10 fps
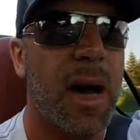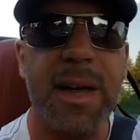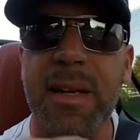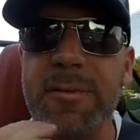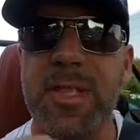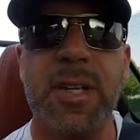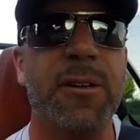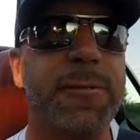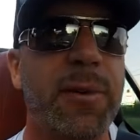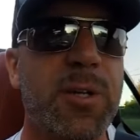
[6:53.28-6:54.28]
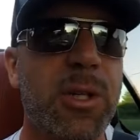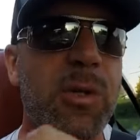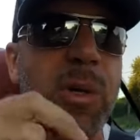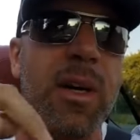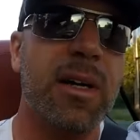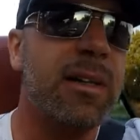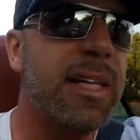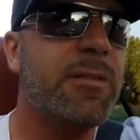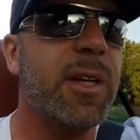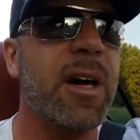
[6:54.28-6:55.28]
I'd love to hear from you.
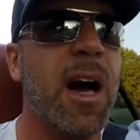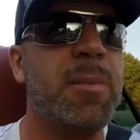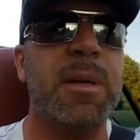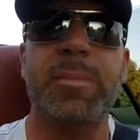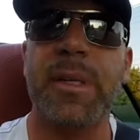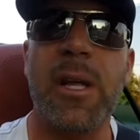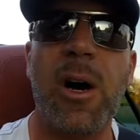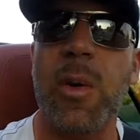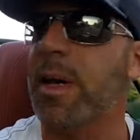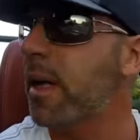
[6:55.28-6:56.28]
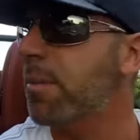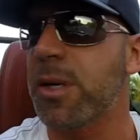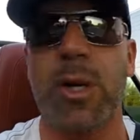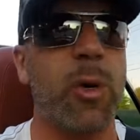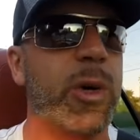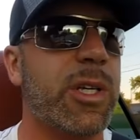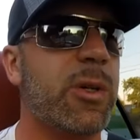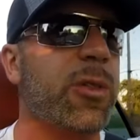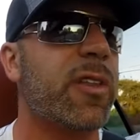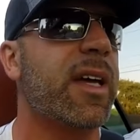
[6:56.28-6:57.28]
Leave a comment below and let me know what
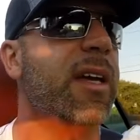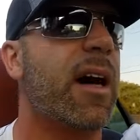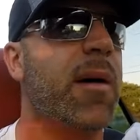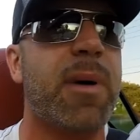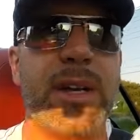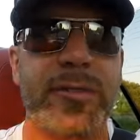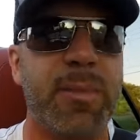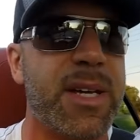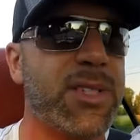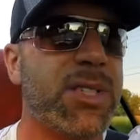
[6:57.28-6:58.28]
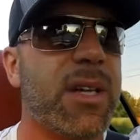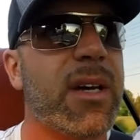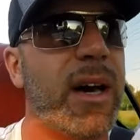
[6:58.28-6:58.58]
you think I might have missed.